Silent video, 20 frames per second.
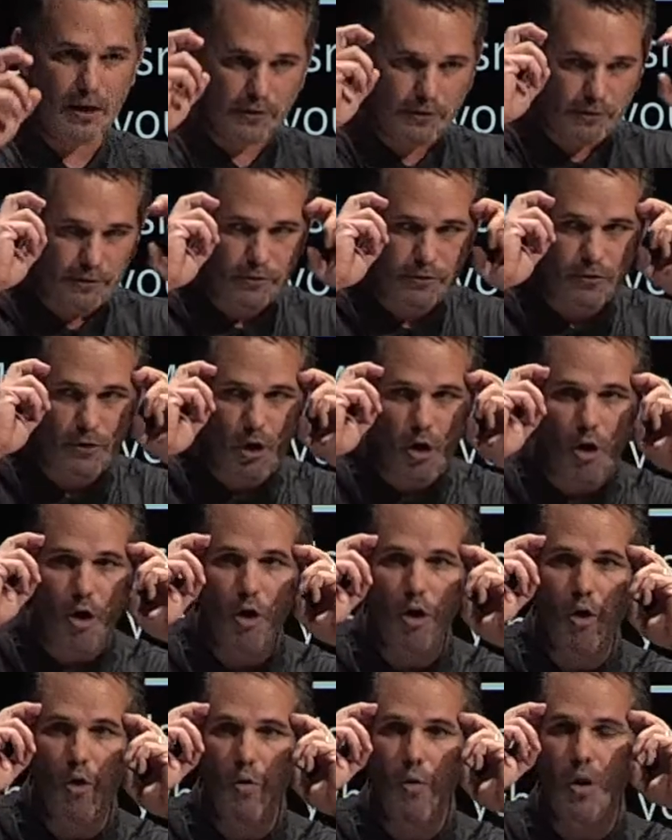
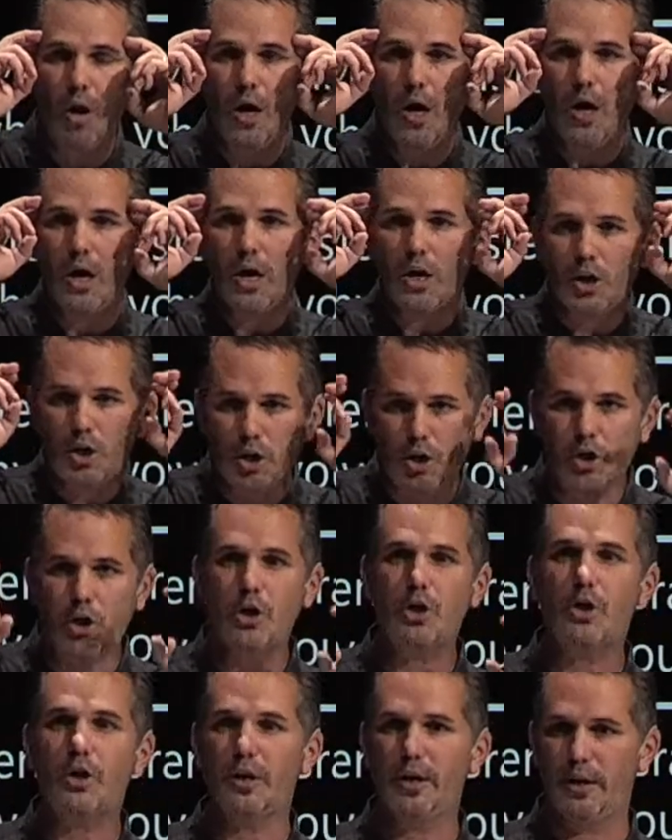so
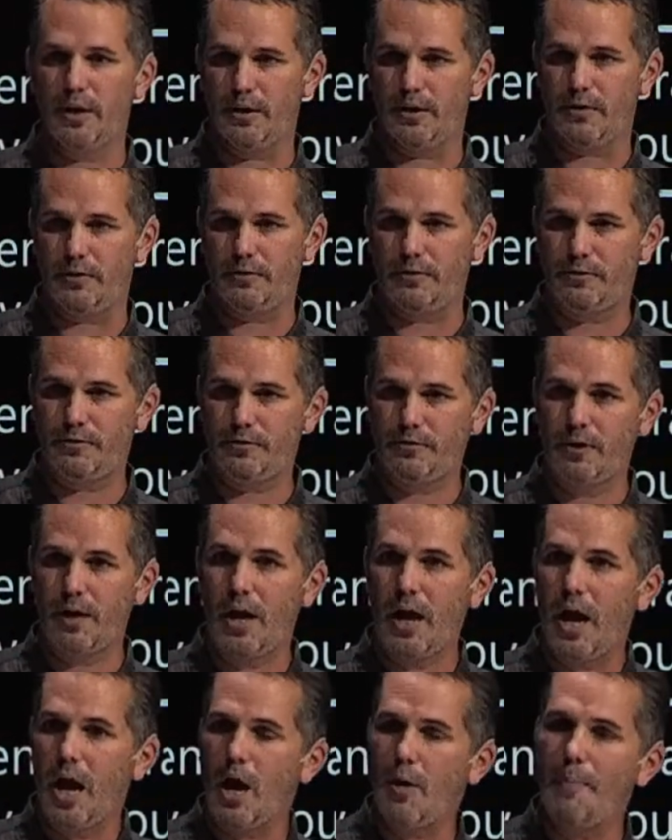curious
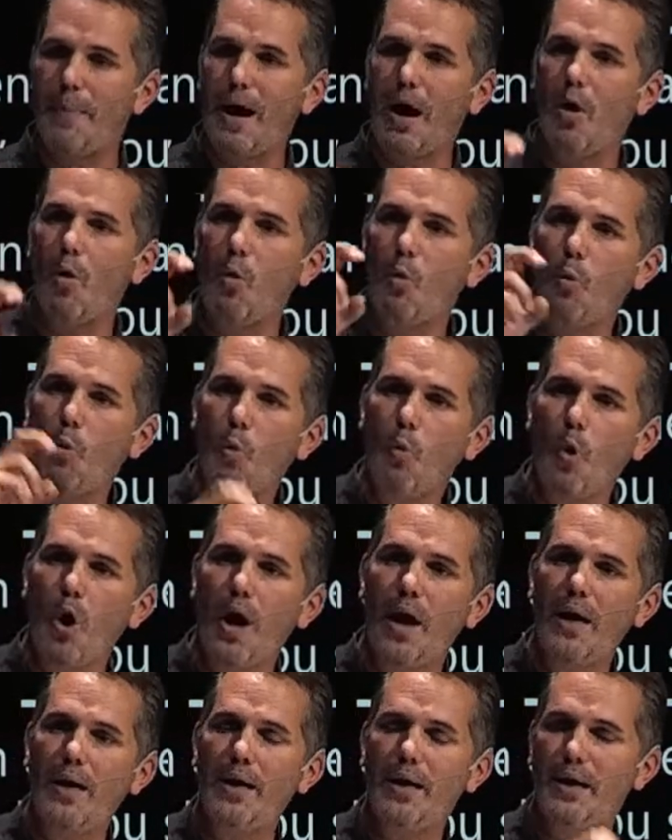about
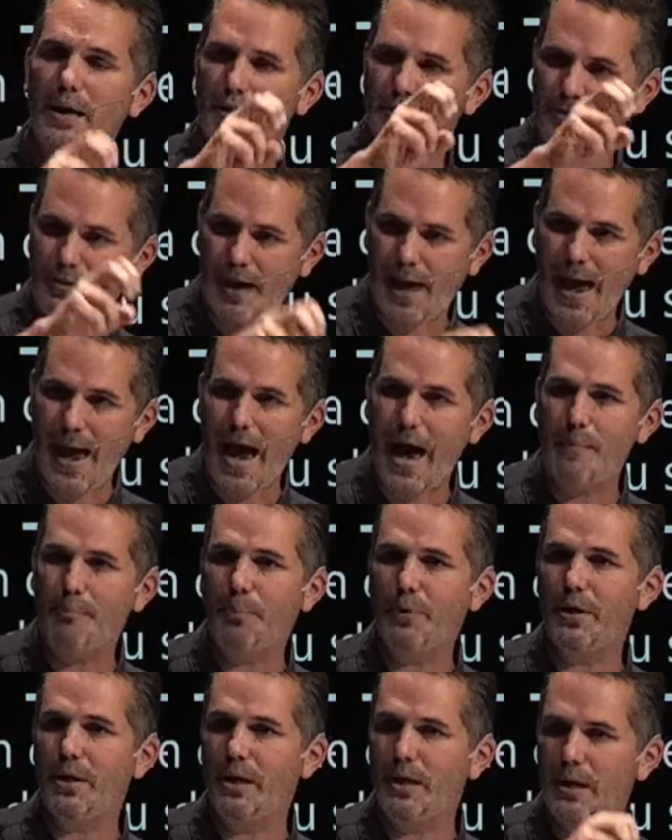what is
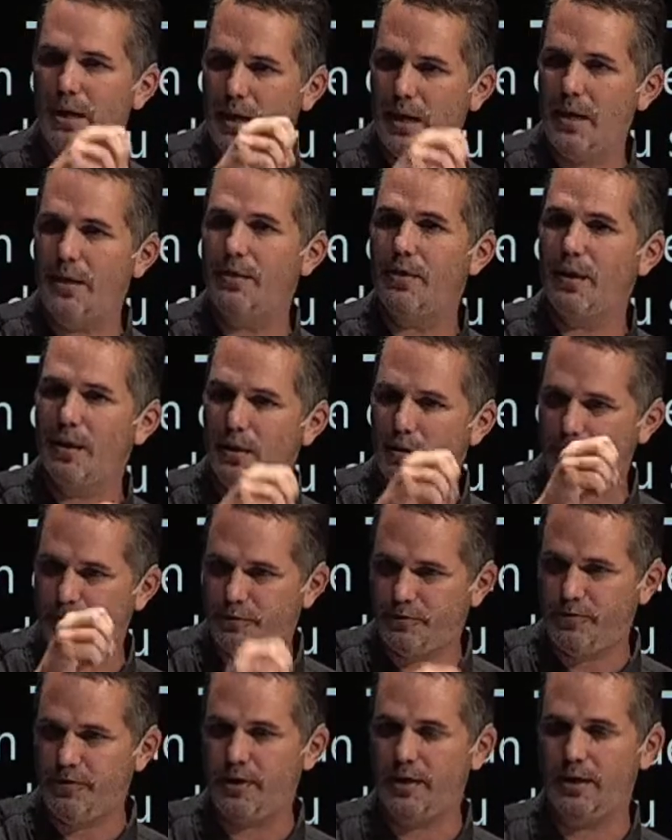happening in their
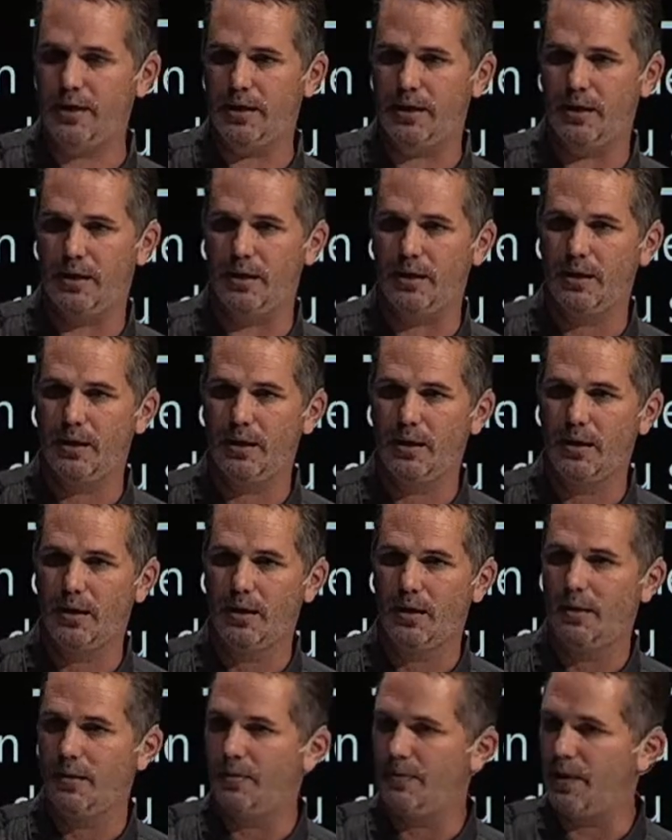city
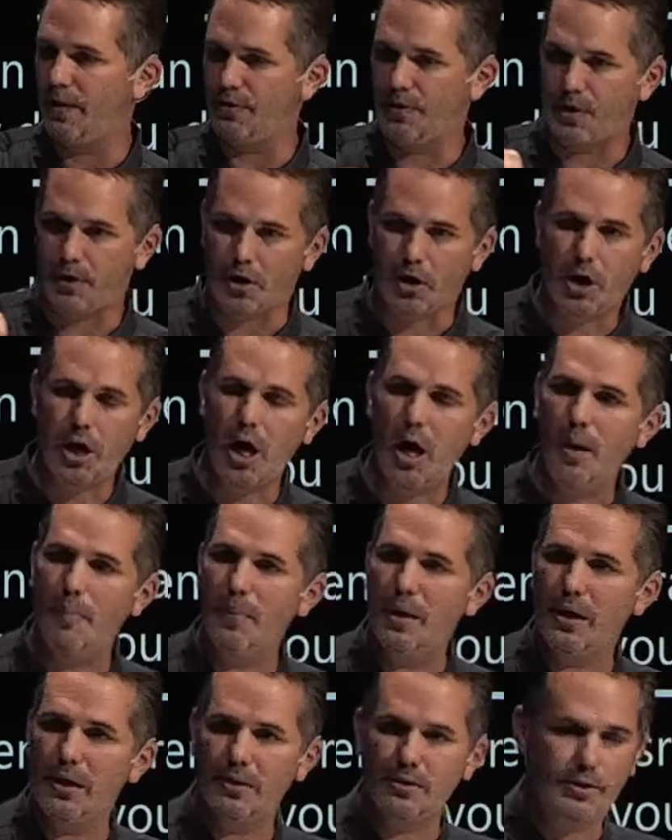that they're
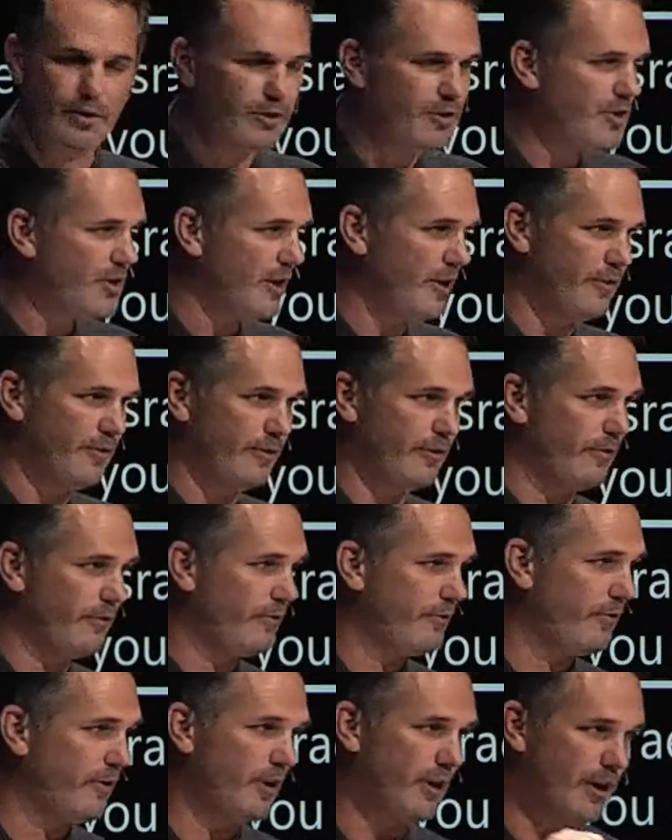coming to
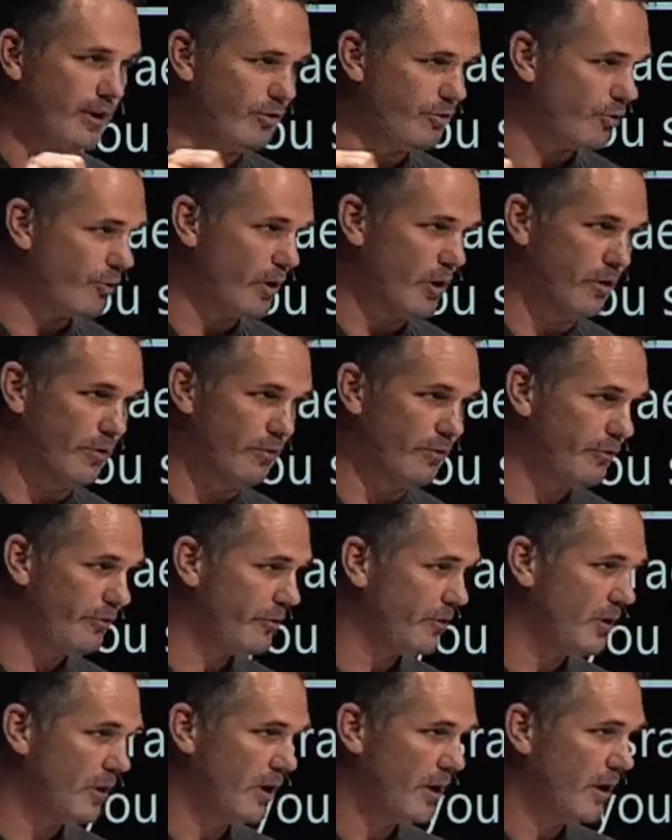Jesus in
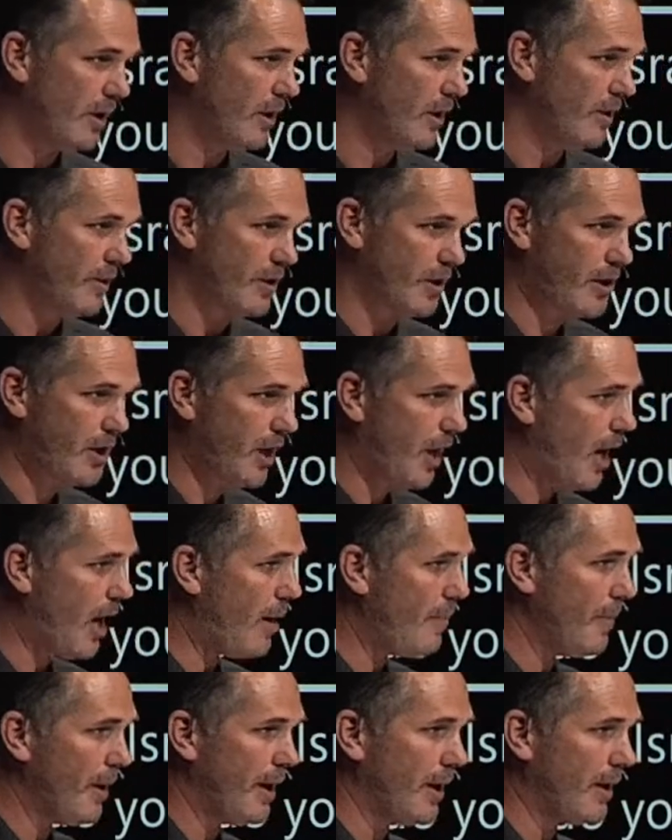droves. They're
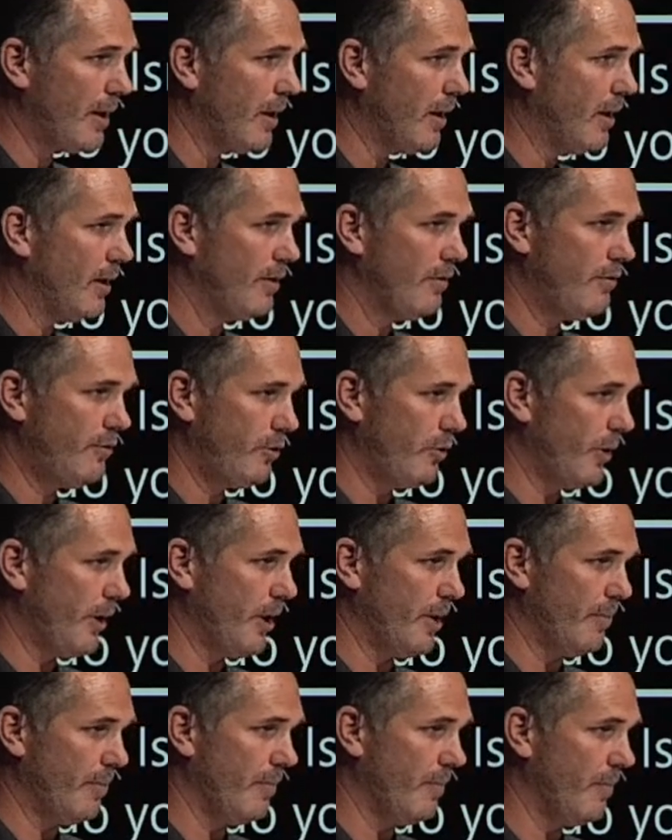coming to
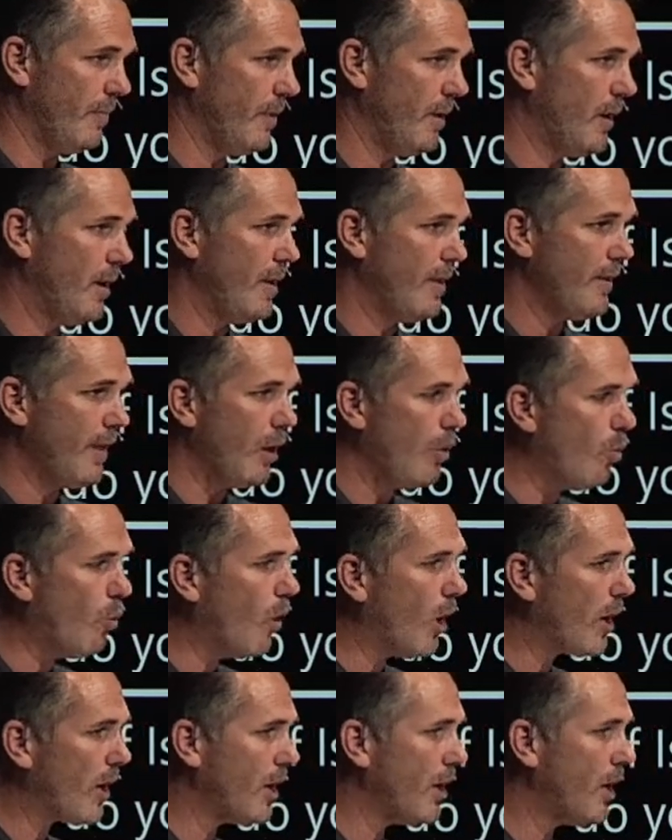him. They
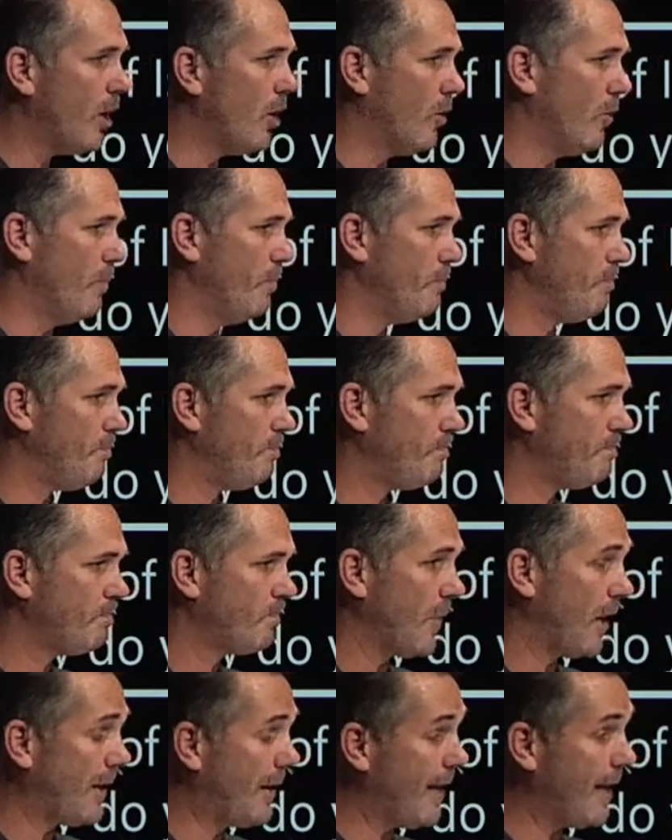want to know.
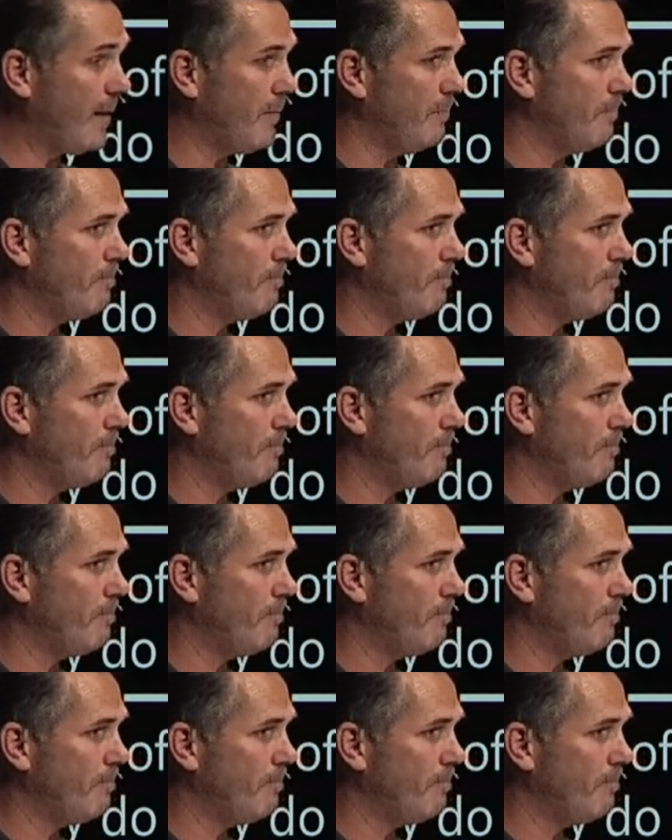Again,